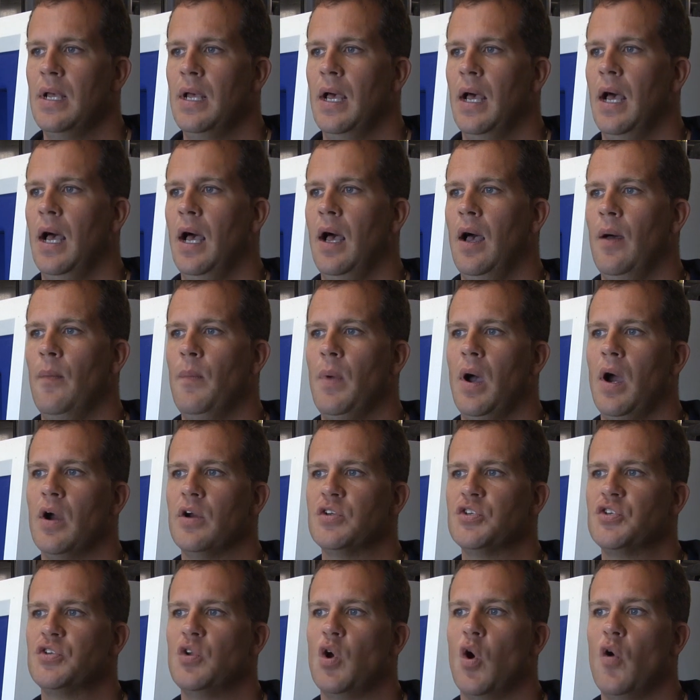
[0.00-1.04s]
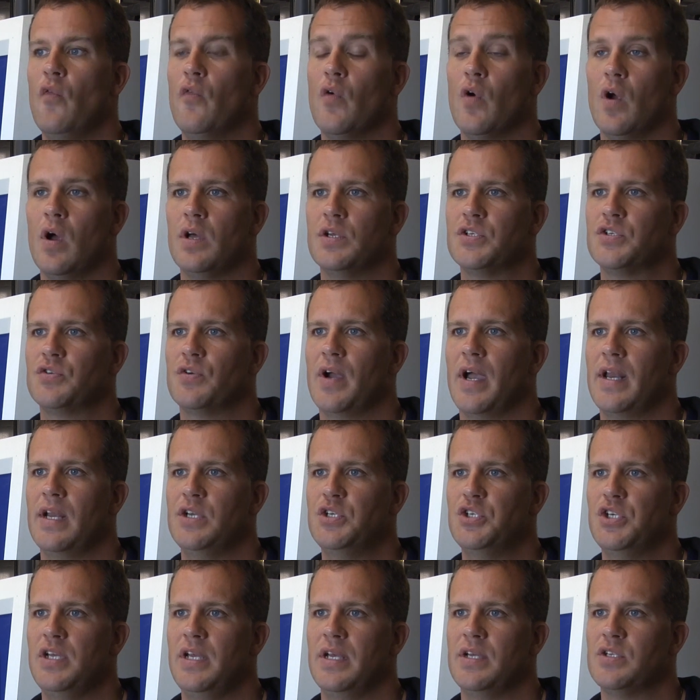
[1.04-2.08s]
Our overall
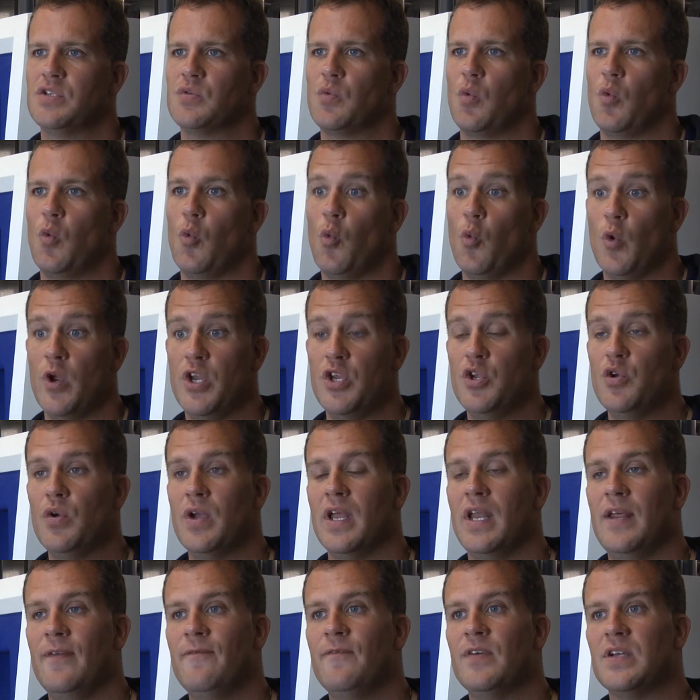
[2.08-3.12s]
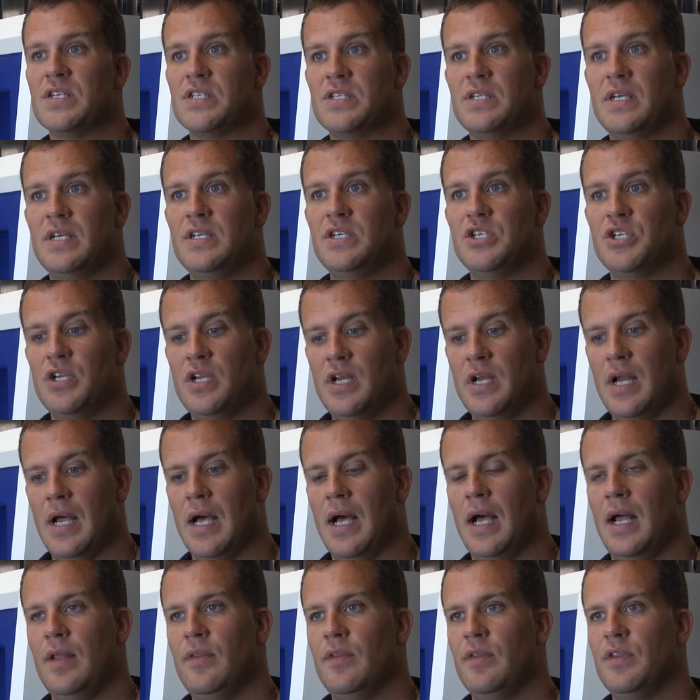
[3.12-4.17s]
strategy is we do get infestation
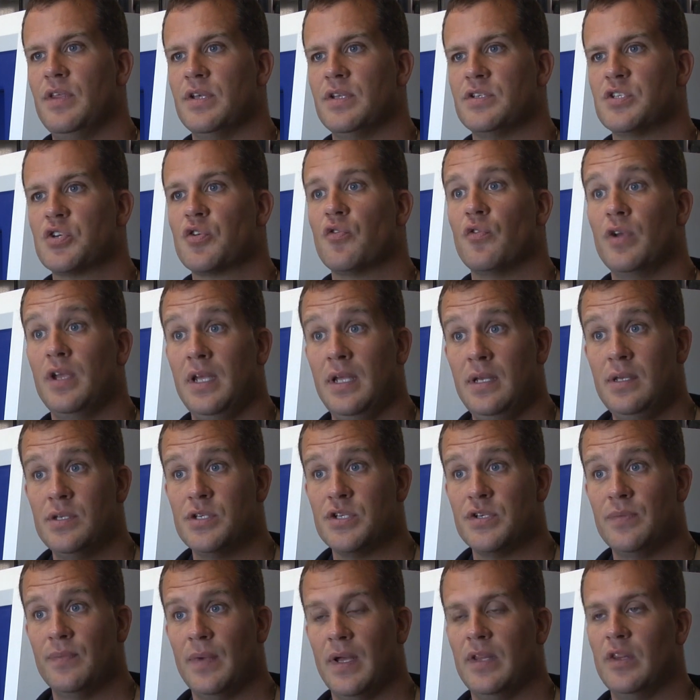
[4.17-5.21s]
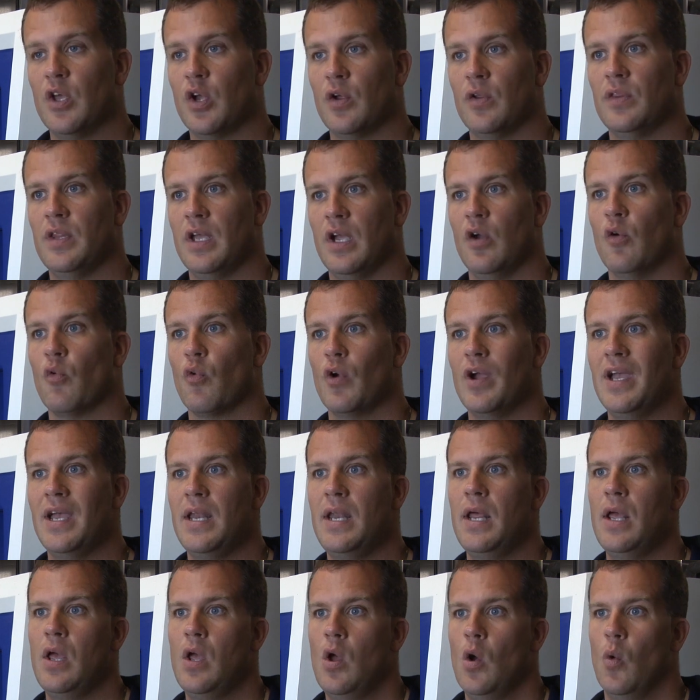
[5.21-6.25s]
on the screens and the
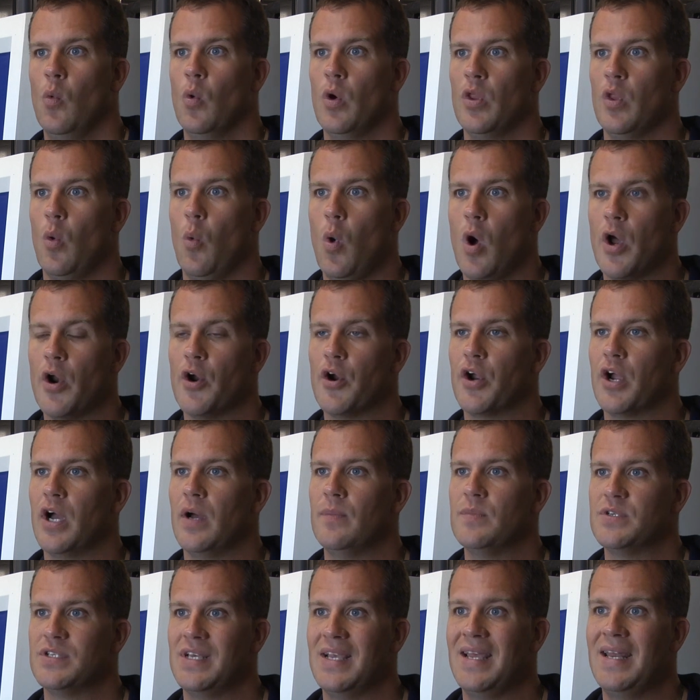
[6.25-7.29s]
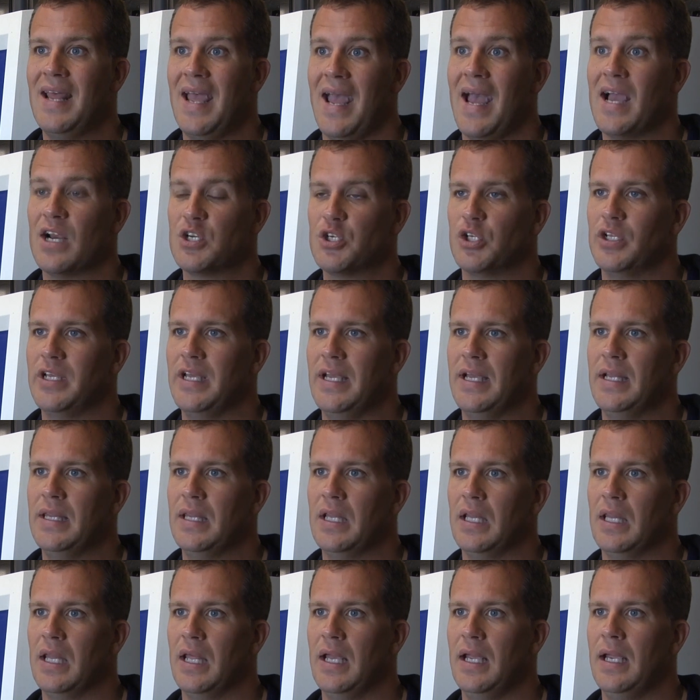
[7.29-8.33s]
grid where the water comes in, actually in
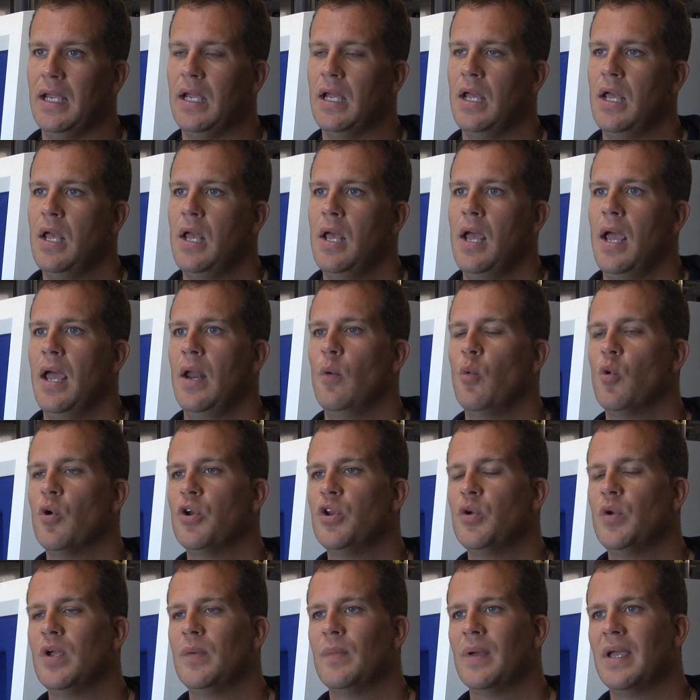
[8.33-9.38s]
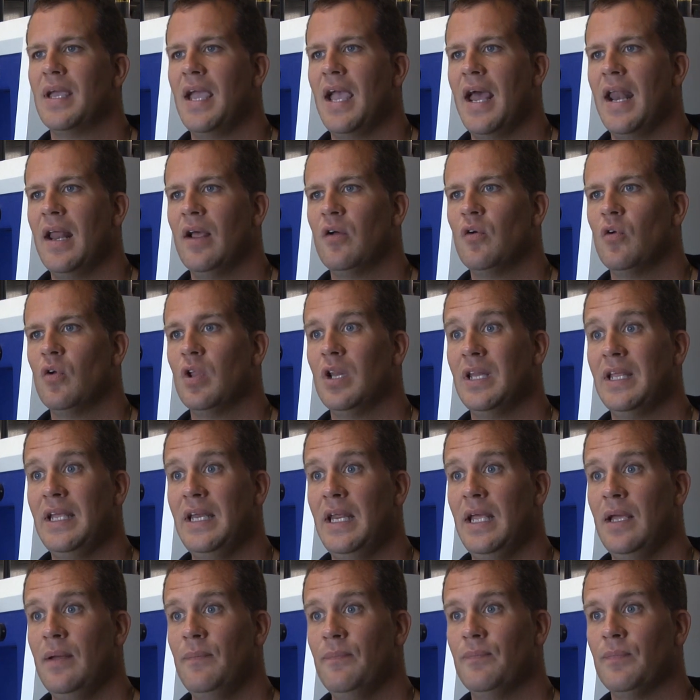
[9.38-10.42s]
the lake, and we're doing mechanical
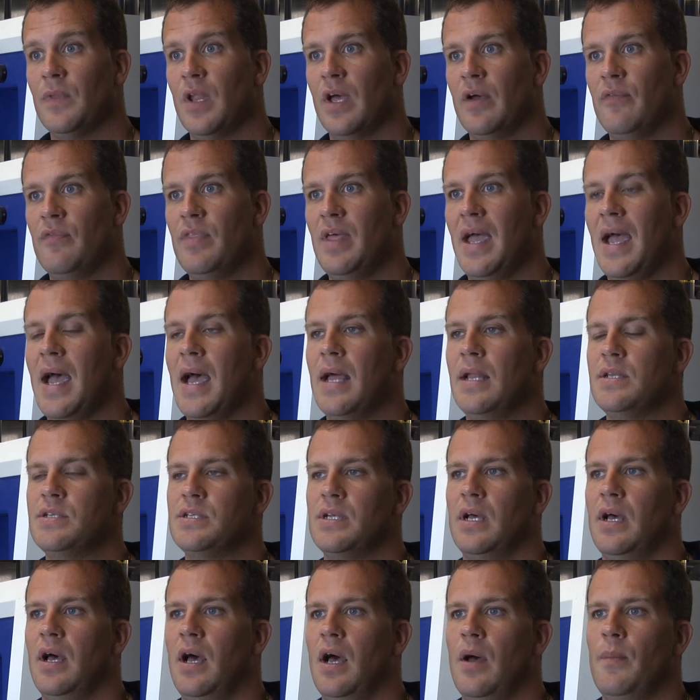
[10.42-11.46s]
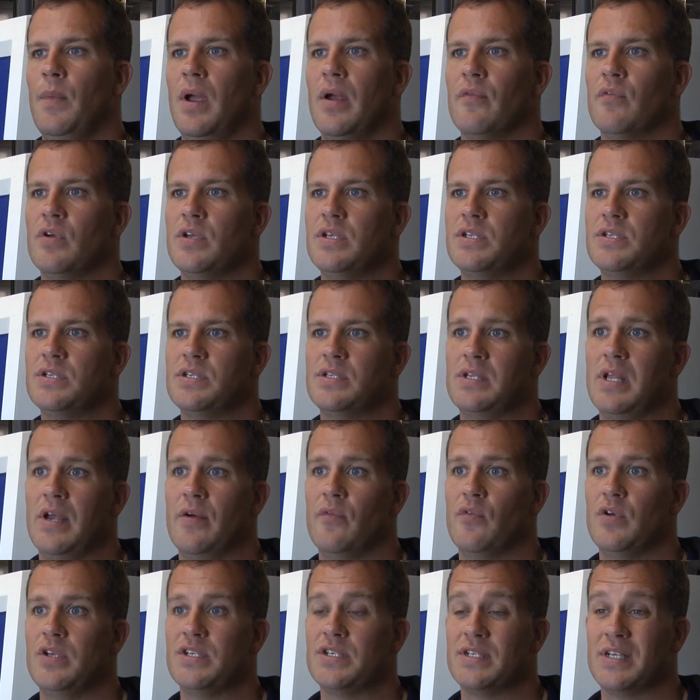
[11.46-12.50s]
cleaning of that
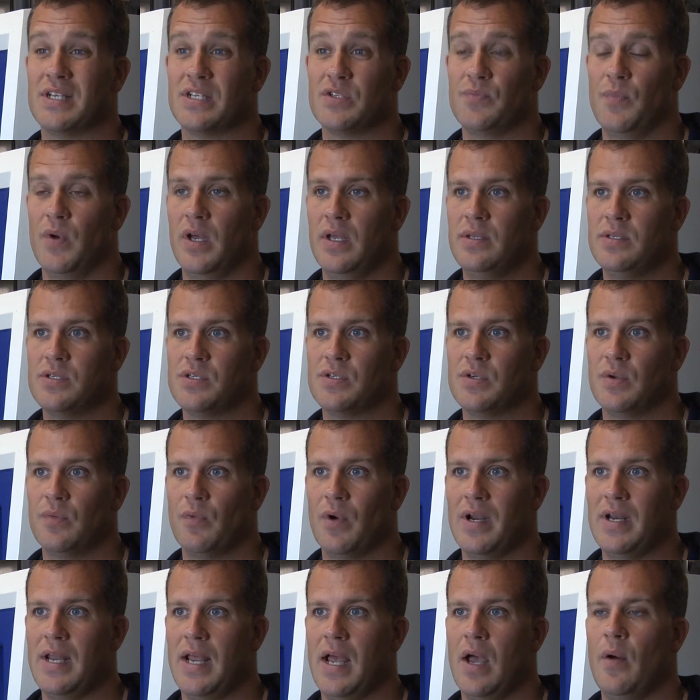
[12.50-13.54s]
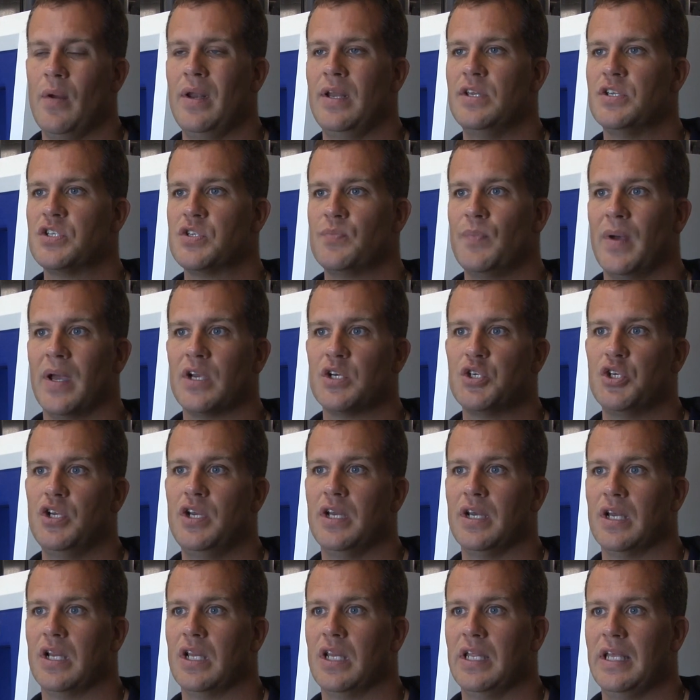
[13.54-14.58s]
every 6 months right now, and inspection
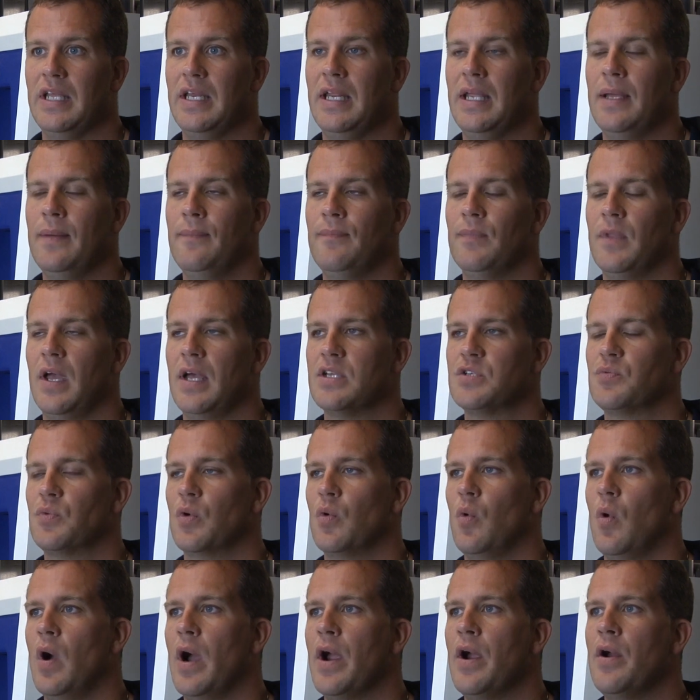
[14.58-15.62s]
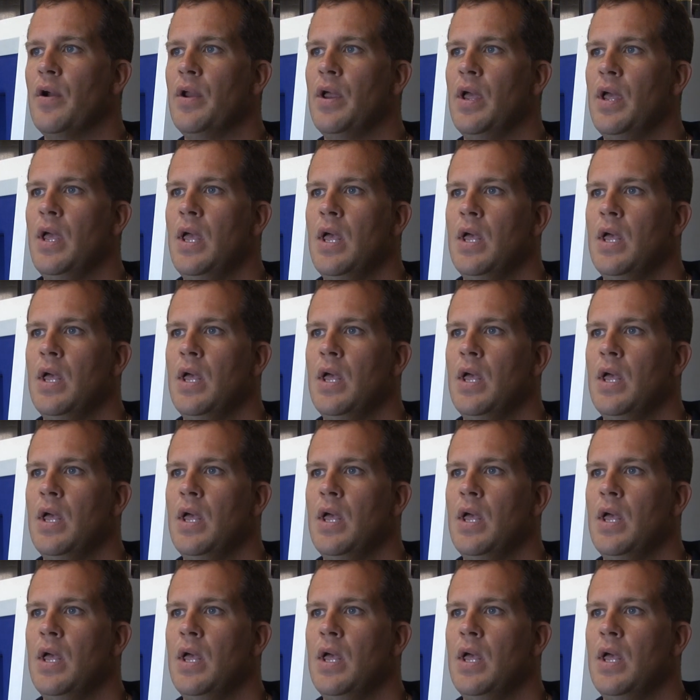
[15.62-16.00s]
and cleaning as required.